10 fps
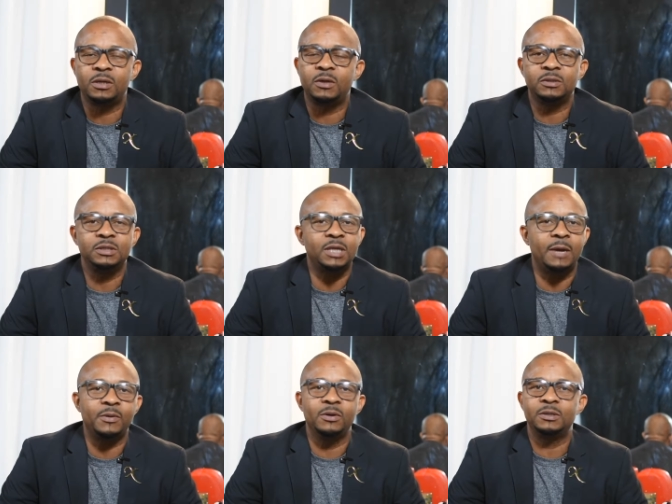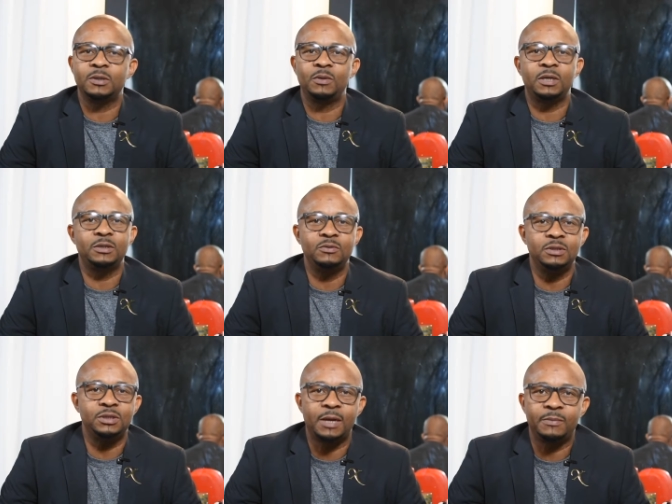closing the shop early so we can use
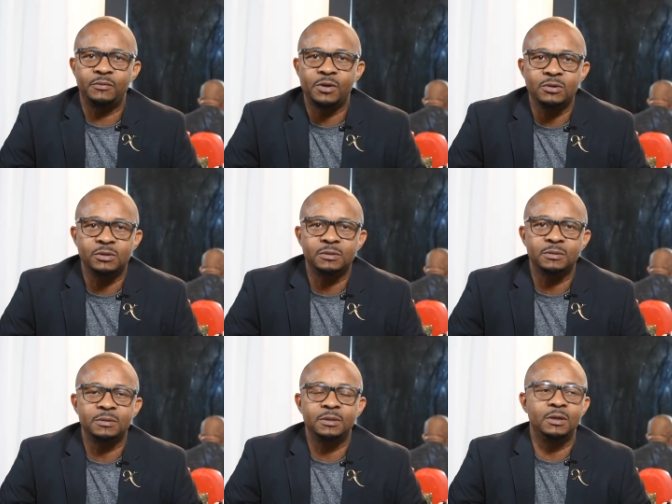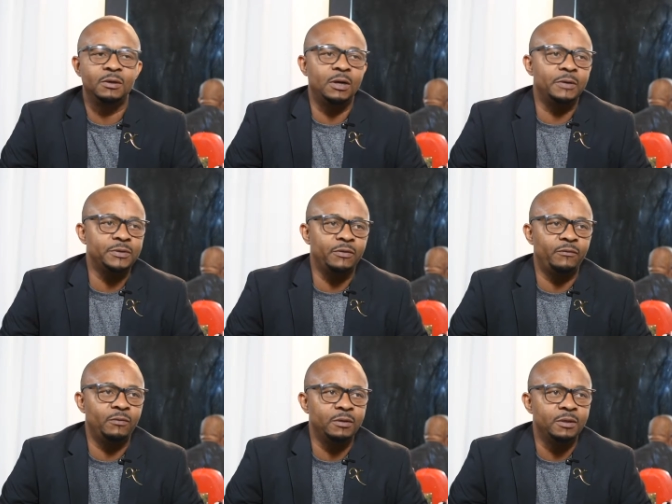the shop to rehearse, you know, uh, so
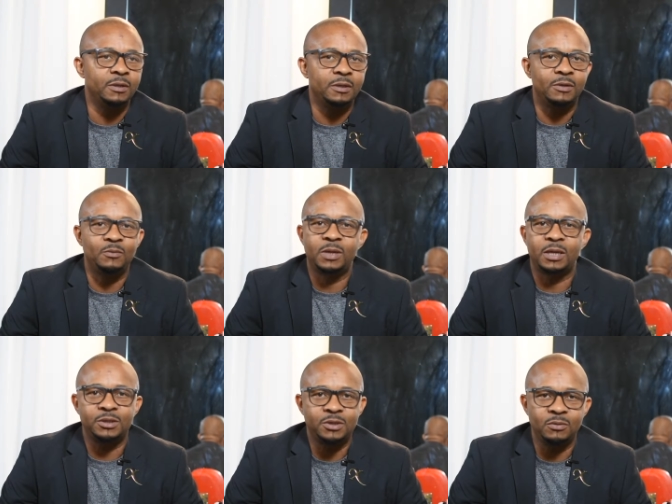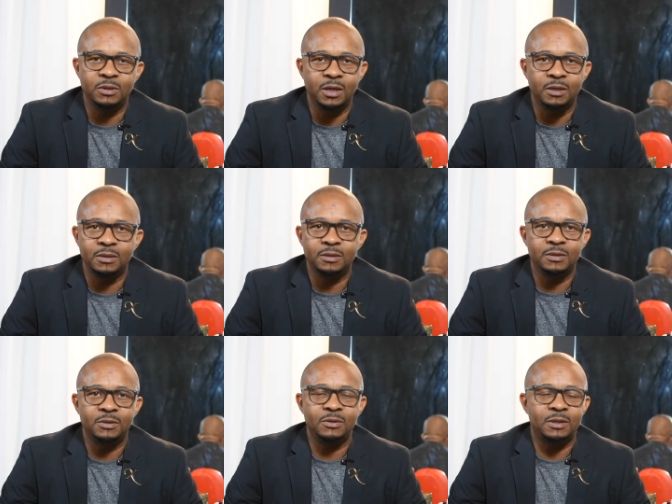forth. We got the show together,
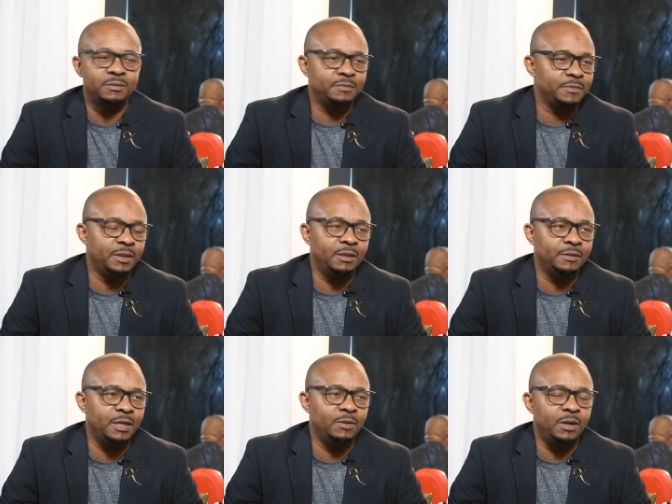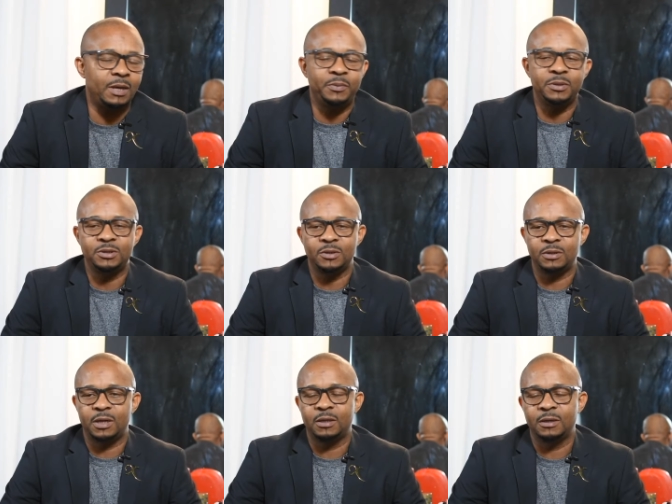you know. Anyway, I put the show
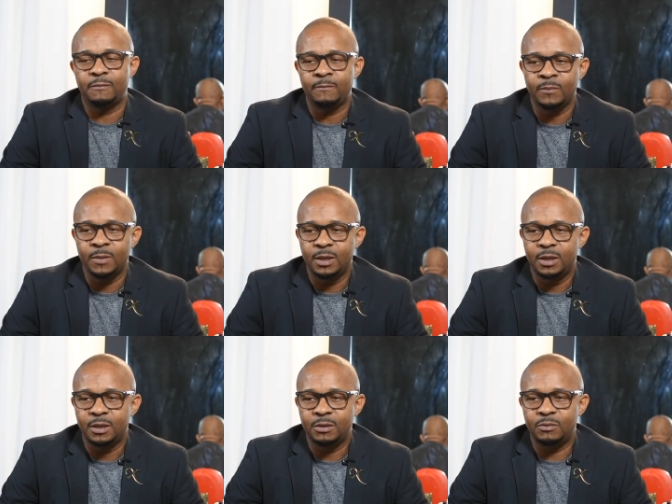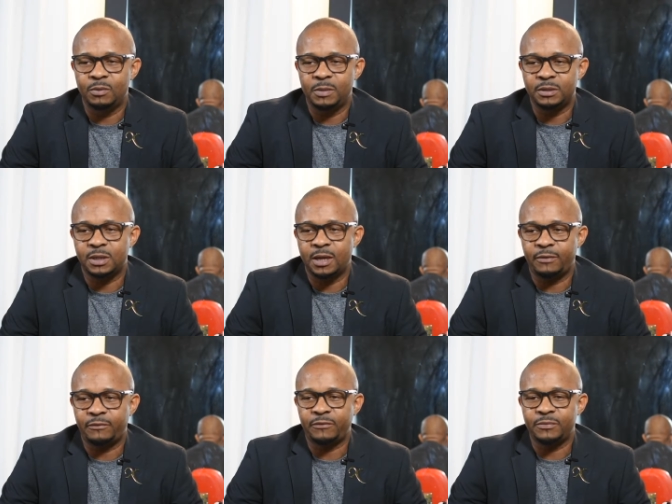together with my
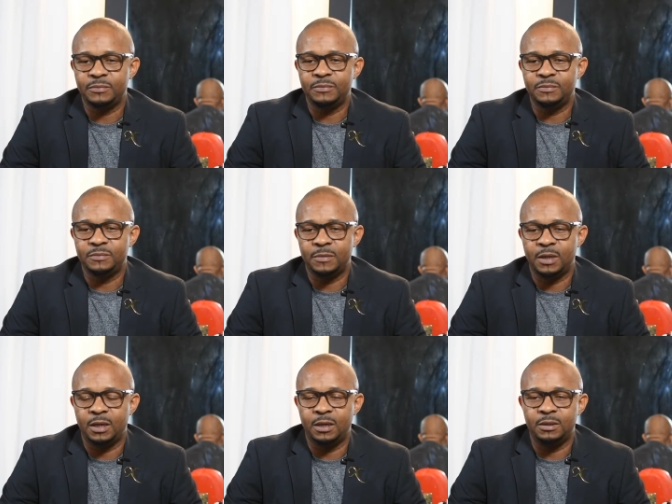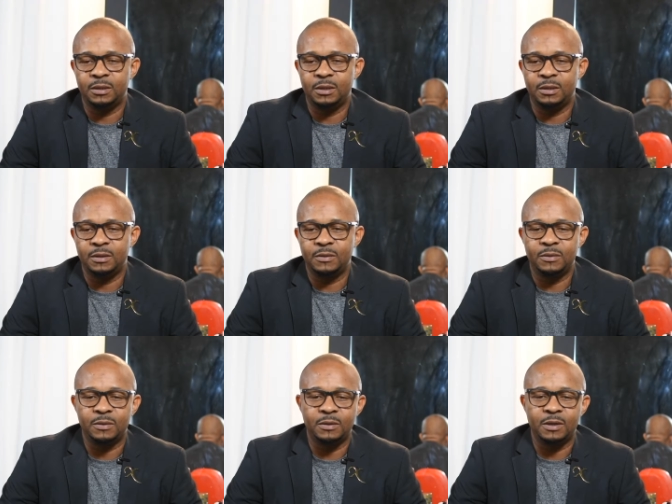staff, and
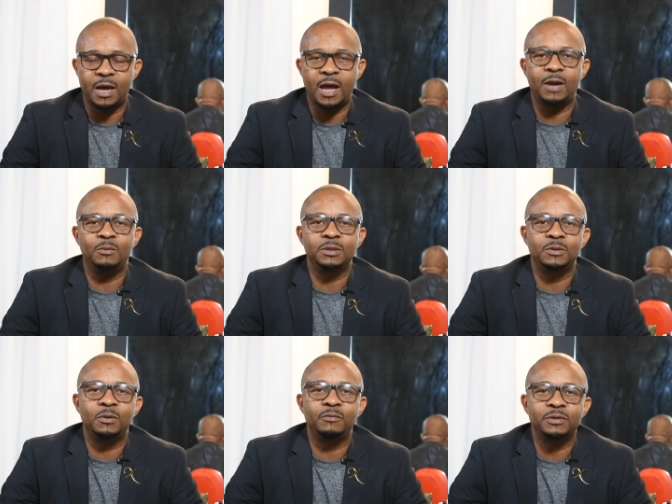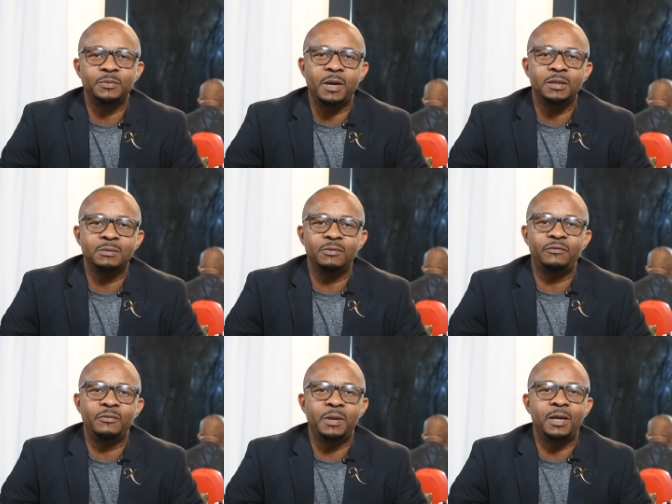I was the one responsible
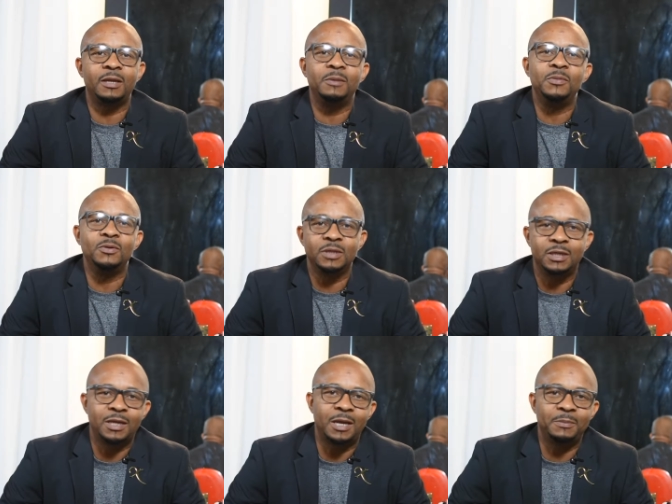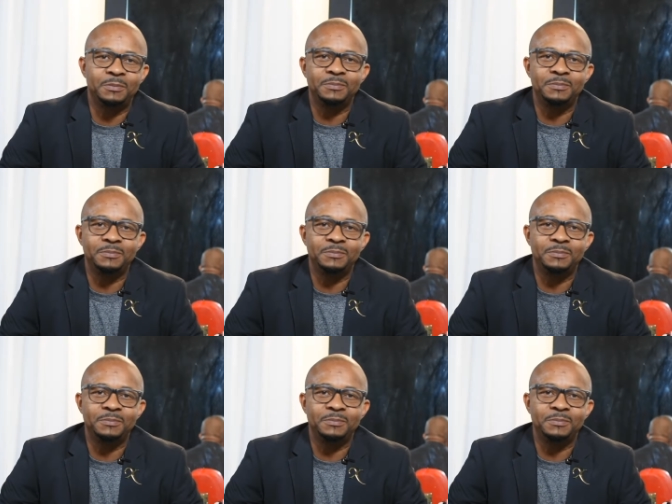for making the music tape.